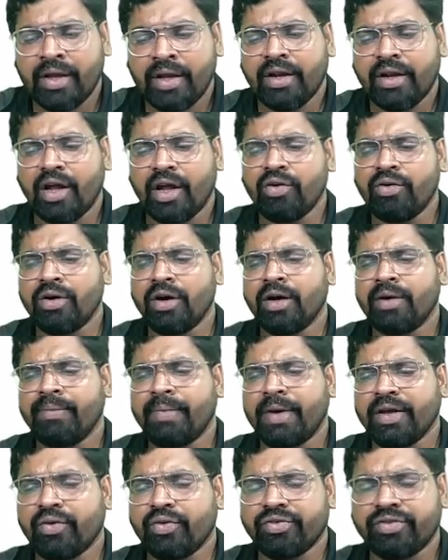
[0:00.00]
Now,
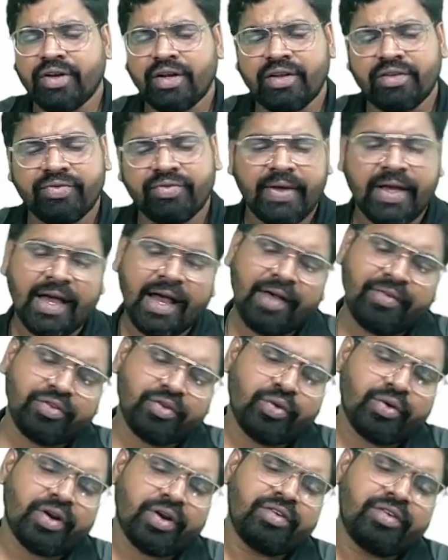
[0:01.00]
my question is: we have
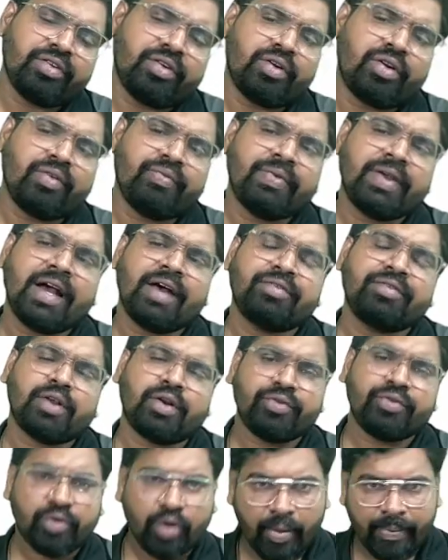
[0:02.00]
Sjogren syndrome, we have
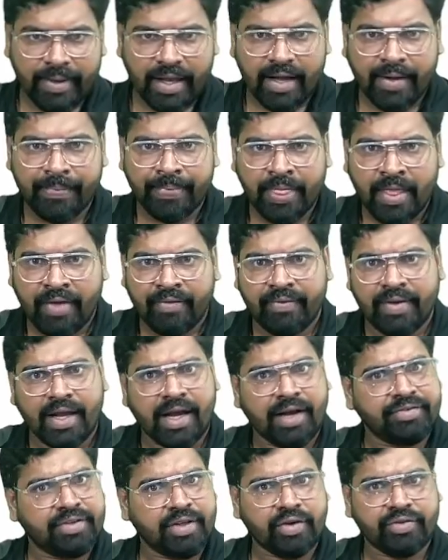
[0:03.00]
xerophthalmia, we
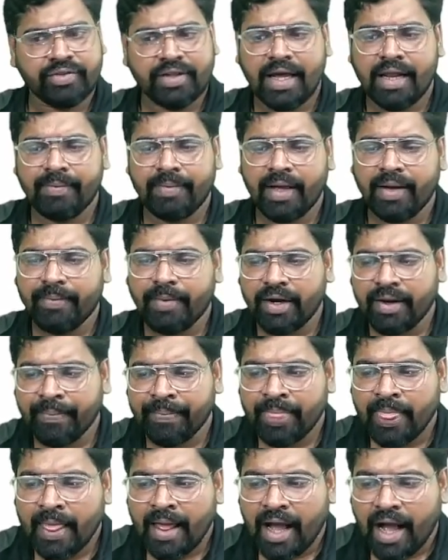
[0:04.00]
have xerophthalmia, but
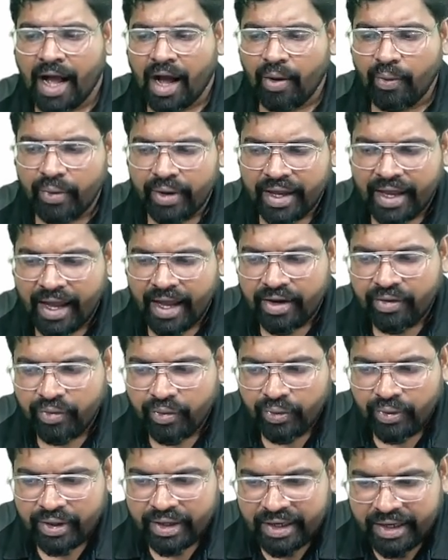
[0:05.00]
how can
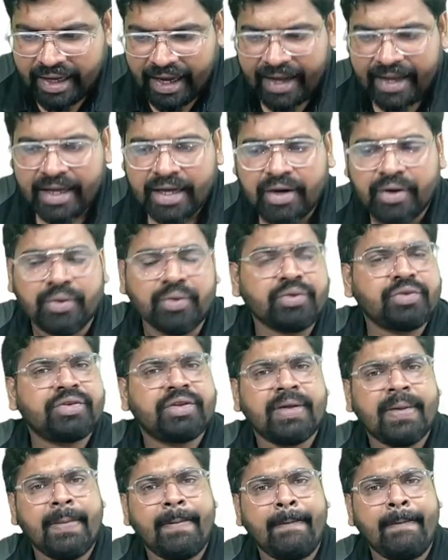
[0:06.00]
you diagnose?